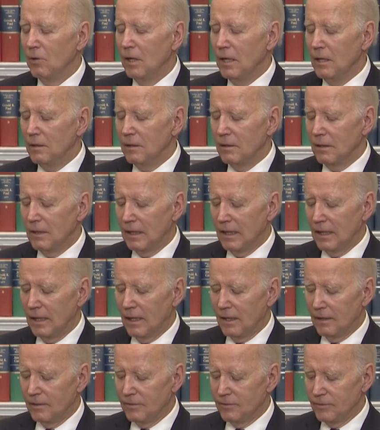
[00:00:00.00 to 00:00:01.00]

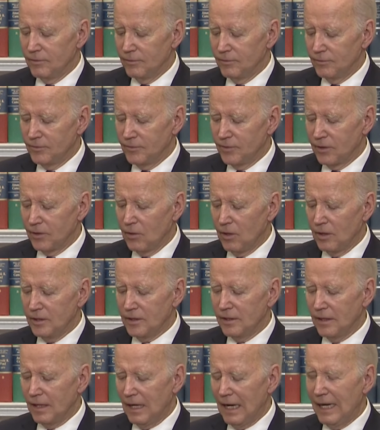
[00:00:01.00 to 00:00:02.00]
Well, the
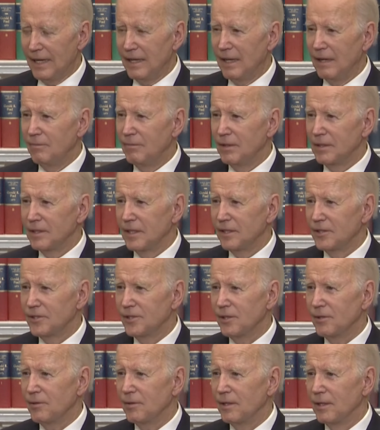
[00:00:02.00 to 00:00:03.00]
question, I have been
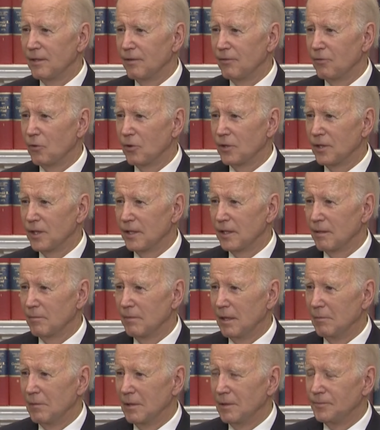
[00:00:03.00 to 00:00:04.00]
considering the 14th
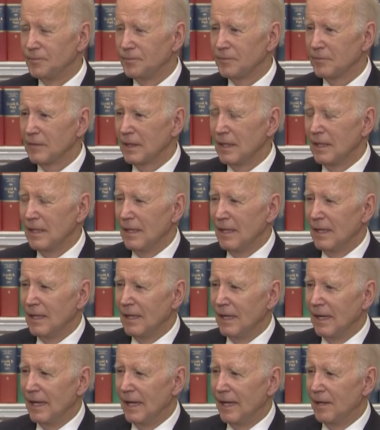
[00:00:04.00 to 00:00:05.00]
Amendment.
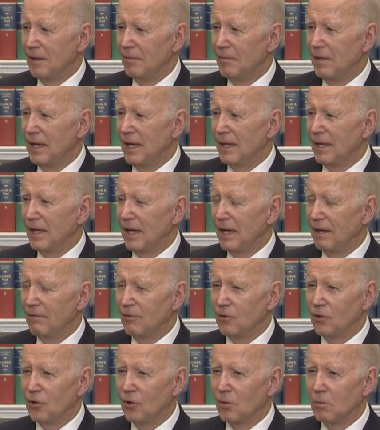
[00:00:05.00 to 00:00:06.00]
And a man I have
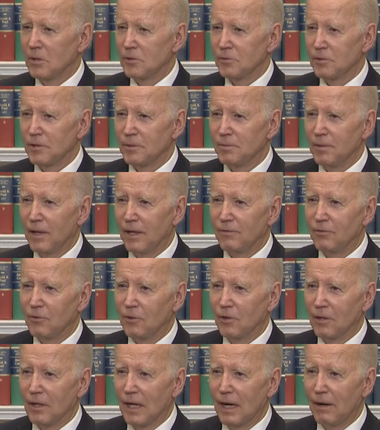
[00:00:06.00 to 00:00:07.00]
enormous respect
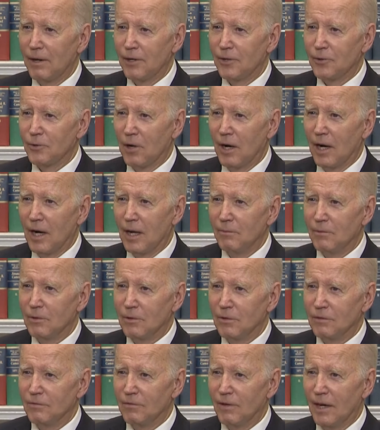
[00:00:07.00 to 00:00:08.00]
for, Larry Tribe,
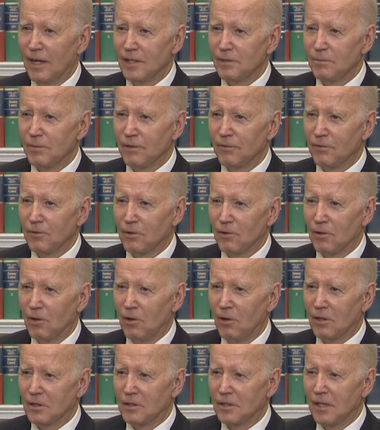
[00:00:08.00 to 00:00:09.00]
who advised me for a
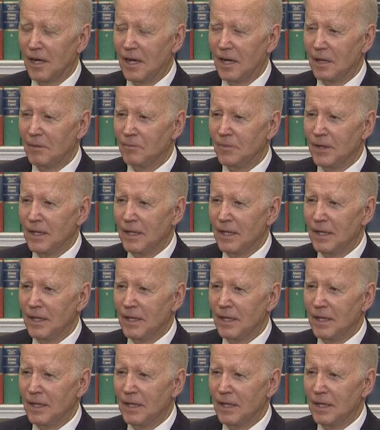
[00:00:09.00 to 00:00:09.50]
long time,